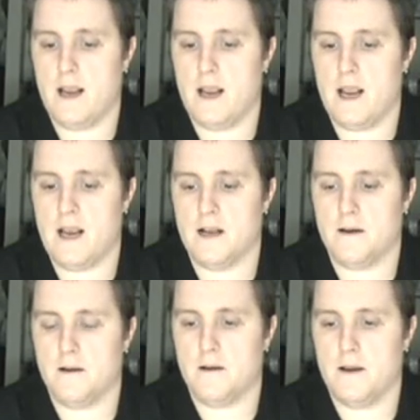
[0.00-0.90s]

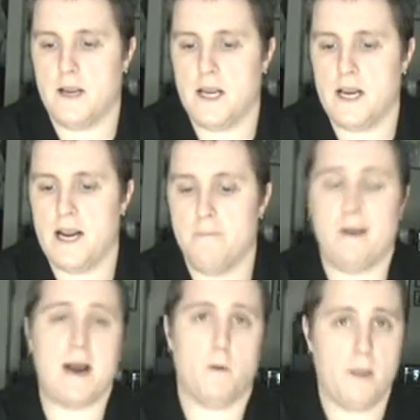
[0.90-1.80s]
and in
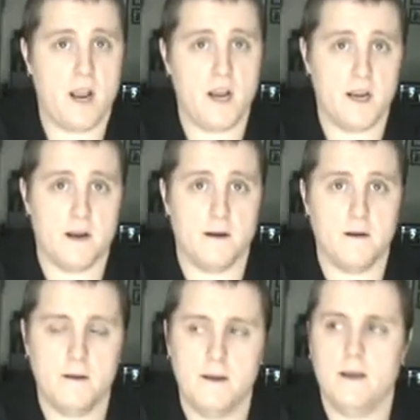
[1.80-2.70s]
my opinion,
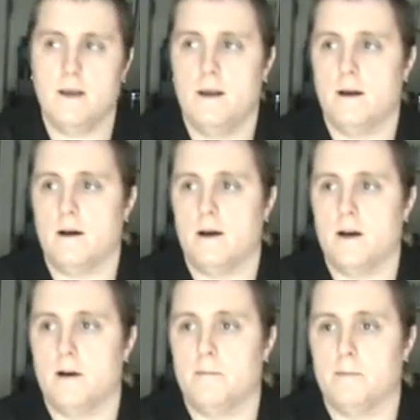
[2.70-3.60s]

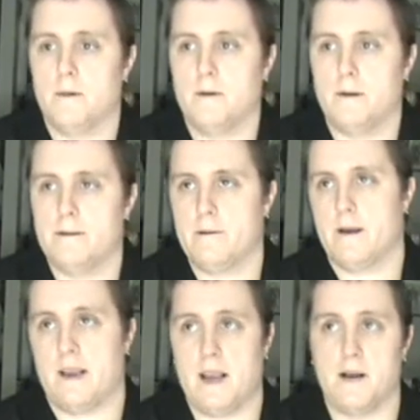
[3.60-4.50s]
um,
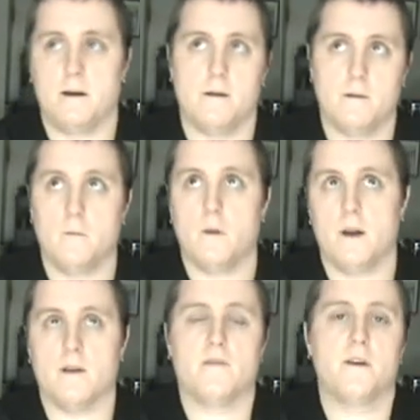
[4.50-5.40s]
again,
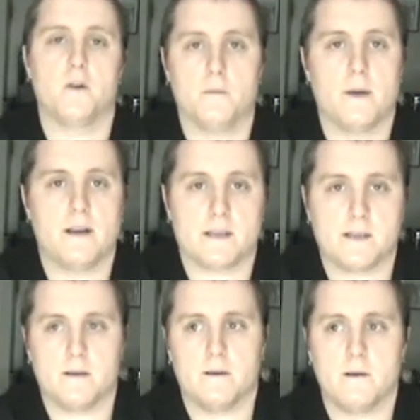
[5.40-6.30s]
in a
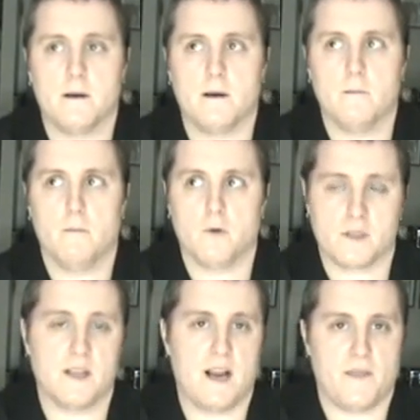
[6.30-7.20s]
field-based,
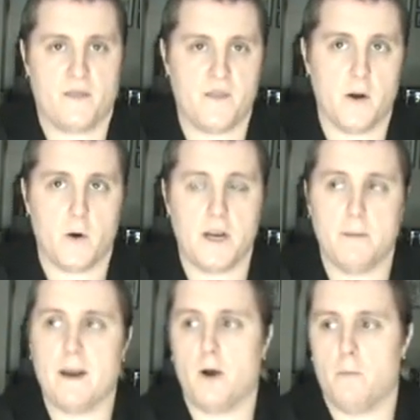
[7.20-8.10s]
mostly on theory,
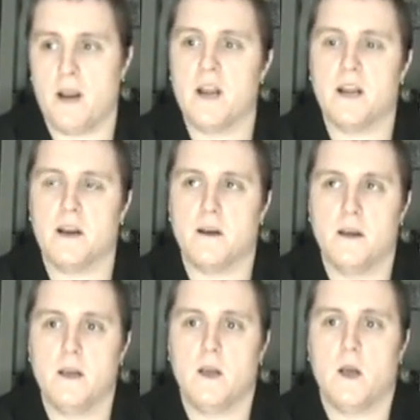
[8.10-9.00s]
in my opinion,
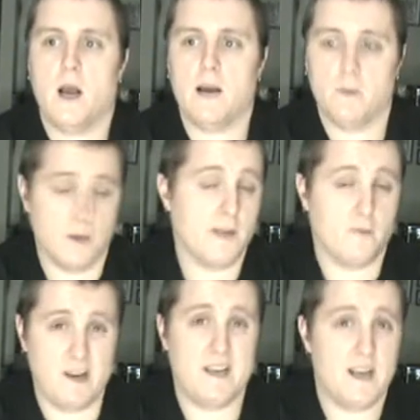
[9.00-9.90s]
I
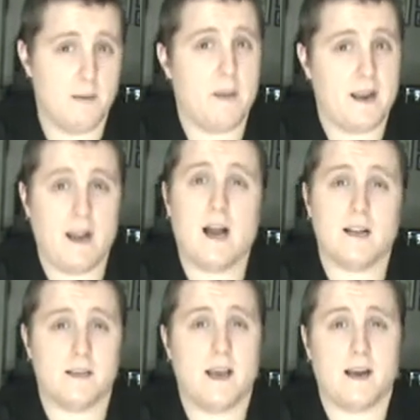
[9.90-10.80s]
believe we did make
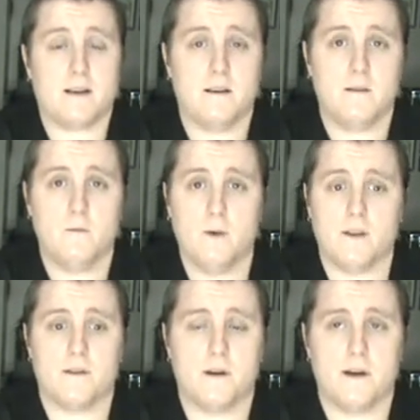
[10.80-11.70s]
contact
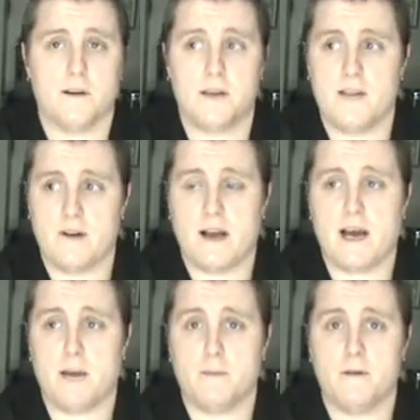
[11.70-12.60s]
with uh, David
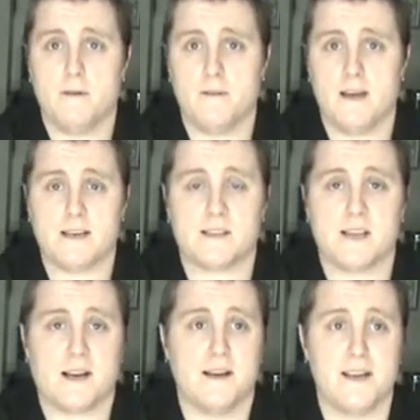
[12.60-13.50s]
Hopp that
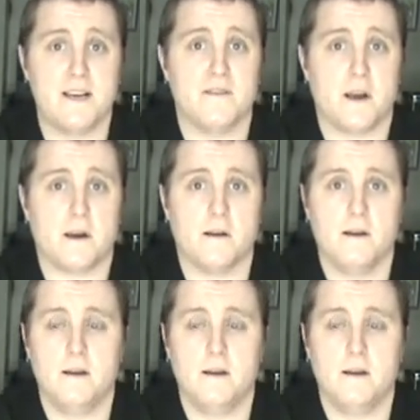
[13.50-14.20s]
second evening